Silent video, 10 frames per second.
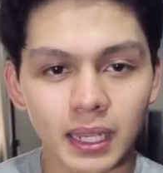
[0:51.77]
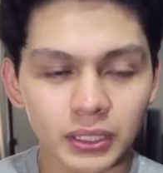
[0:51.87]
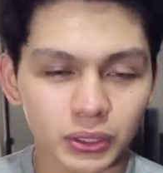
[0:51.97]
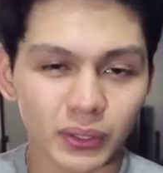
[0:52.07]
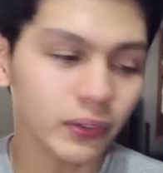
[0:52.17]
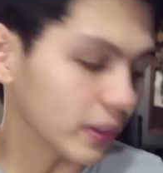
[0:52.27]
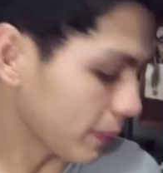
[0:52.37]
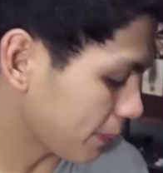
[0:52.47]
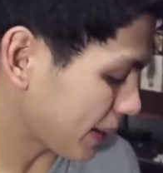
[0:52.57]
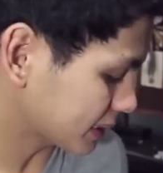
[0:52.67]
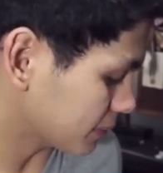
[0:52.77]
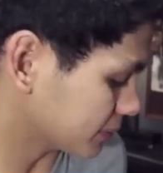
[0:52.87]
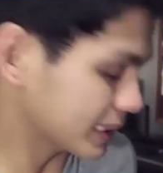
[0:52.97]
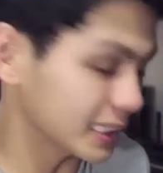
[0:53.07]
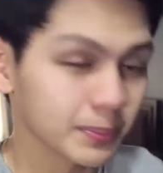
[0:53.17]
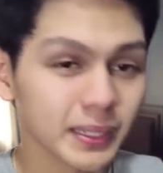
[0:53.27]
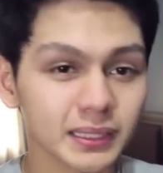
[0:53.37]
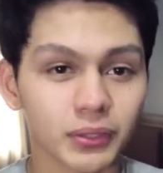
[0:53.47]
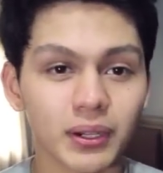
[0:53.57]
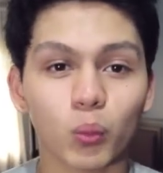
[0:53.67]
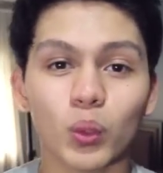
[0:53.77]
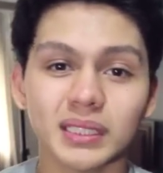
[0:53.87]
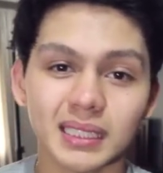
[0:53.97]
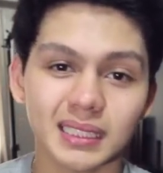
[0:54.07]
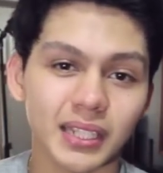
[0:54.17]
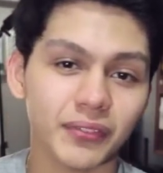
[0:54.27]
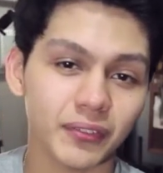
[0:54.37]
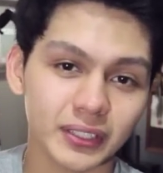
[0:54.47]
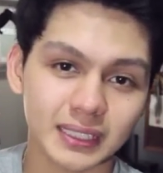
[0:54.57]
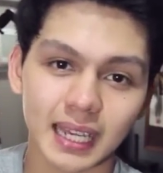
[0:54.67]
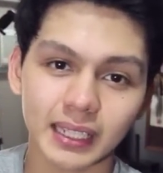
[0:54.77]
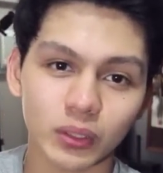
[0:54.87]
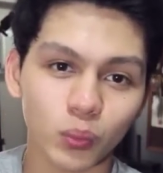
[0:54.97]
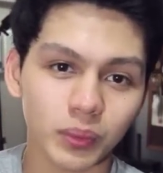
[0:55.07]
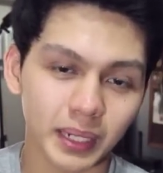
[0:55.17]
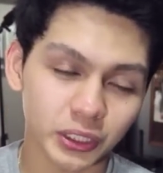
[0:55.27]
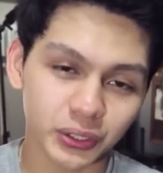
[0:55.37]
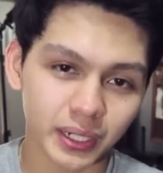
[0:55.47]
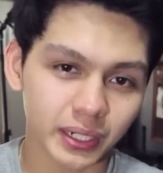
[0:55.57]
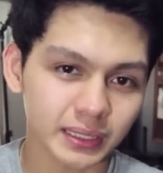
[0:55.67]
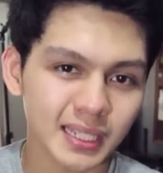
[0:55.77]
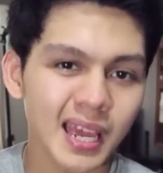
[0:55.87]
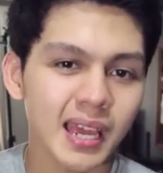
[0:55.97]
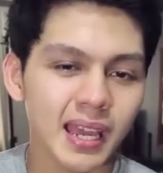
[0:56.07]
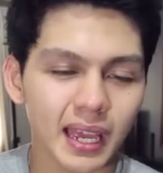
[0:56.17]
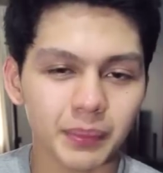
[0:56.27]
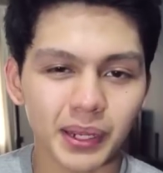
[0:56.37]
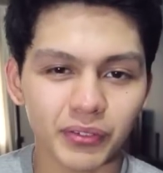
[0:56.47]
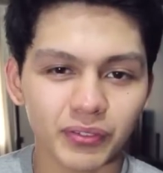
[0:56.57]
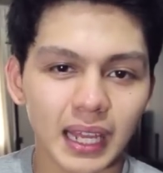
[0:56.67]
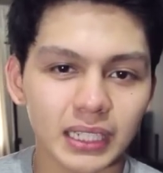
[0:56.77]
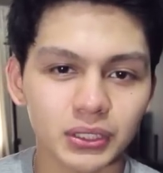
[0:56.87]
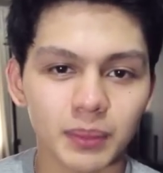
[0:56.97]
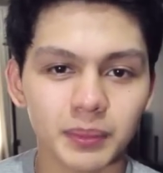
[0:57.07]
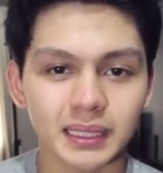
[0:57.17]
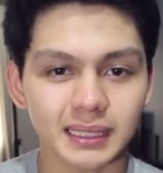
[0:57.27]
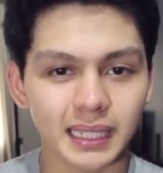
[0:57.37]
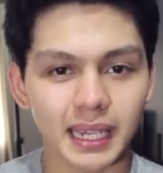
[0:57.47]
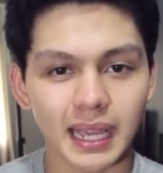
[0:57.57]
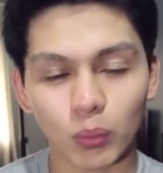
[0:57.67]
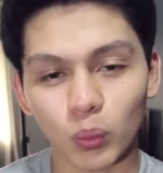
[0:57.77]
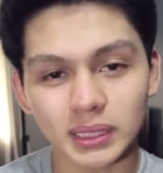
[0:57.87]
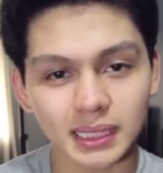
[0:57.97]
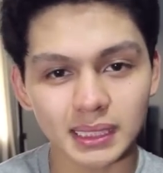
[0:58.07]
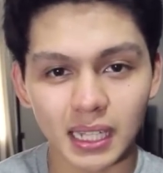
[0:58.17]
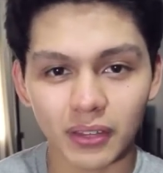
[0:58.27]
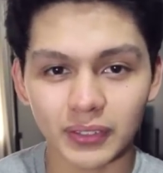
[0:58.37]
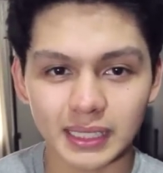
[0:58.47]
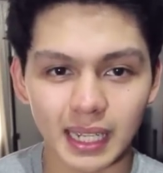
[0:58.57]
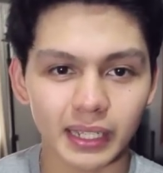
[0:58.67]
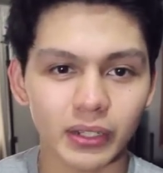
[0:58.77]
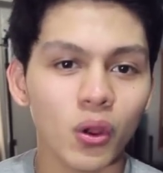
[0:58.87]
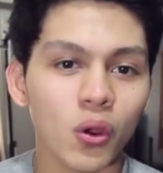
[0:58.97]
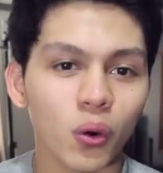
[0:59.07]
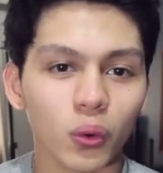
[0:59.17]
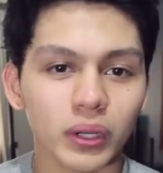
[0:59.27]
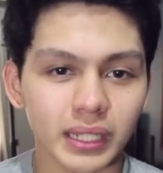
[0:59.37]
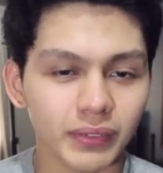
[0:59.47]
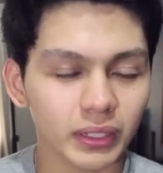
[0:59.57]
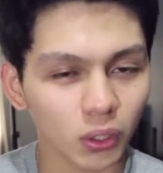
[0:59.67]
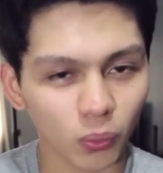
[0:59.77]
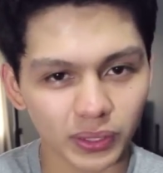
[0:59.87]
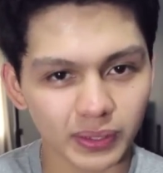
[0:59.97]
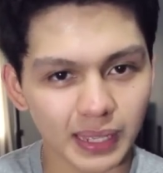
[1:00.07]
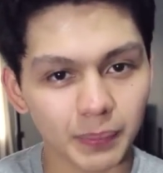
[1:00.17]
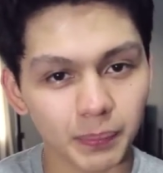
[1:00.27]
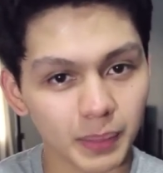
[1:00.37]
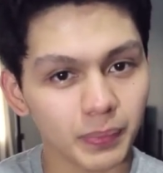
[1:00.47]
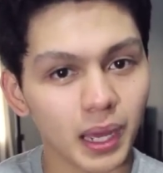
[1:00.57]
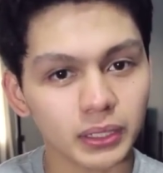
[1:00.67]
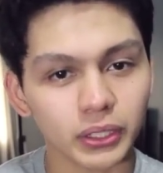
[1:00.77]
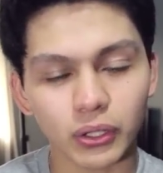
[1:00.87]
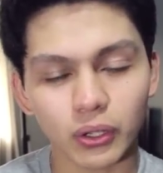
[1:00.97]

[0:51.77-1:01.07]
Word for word: So I know that my maximum sync speed is around 1/60th of a second with my triggers and my flash, so I'm gonna stay at 1/60th of a second or even lower than that, but I'm not gonna